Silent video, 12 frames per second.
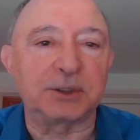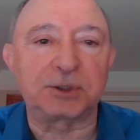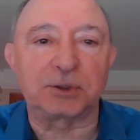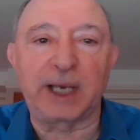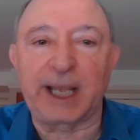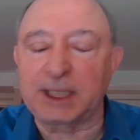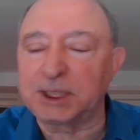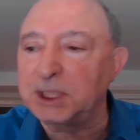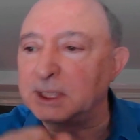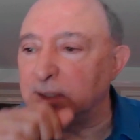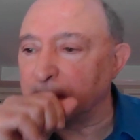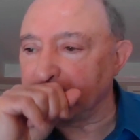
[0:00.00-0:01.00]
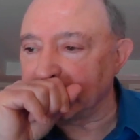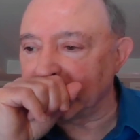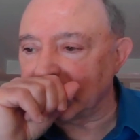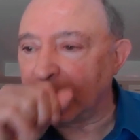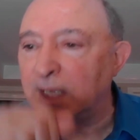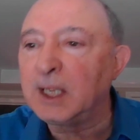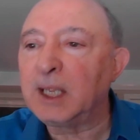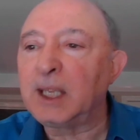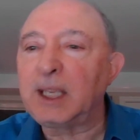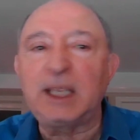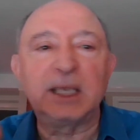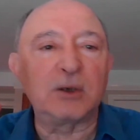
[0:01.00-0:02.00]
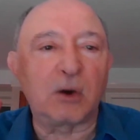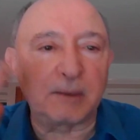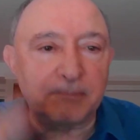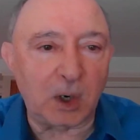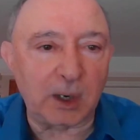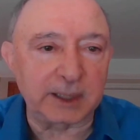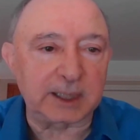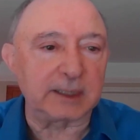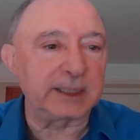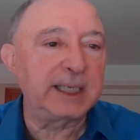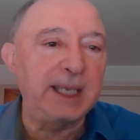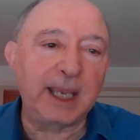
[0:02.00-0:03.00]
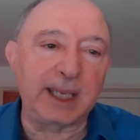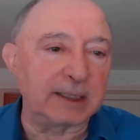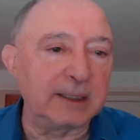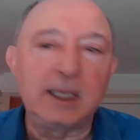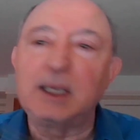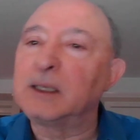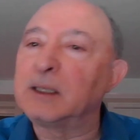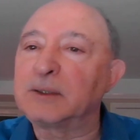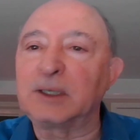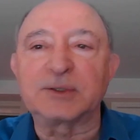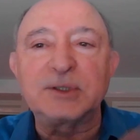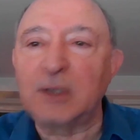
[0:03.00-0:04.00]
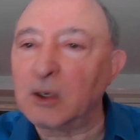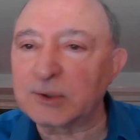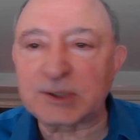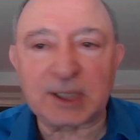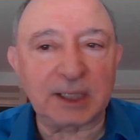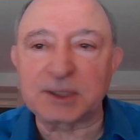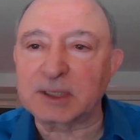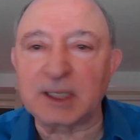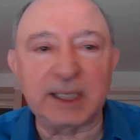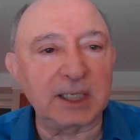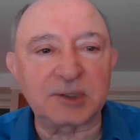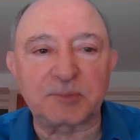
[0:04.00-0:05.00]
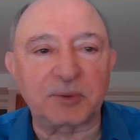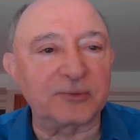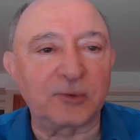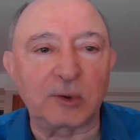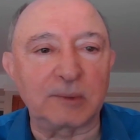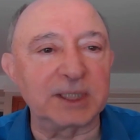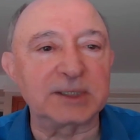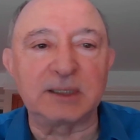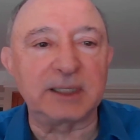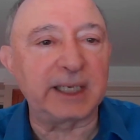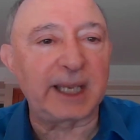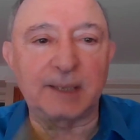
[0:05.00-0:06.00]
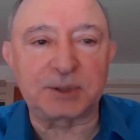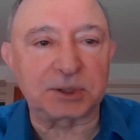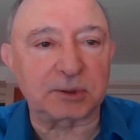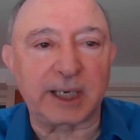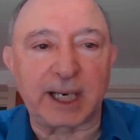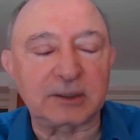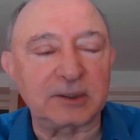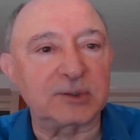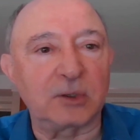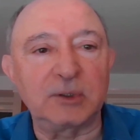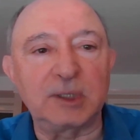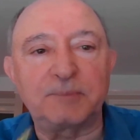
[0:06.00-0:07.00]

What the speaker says: strategy does in our market. Again, there's no such thing as performance in the abstract. There's only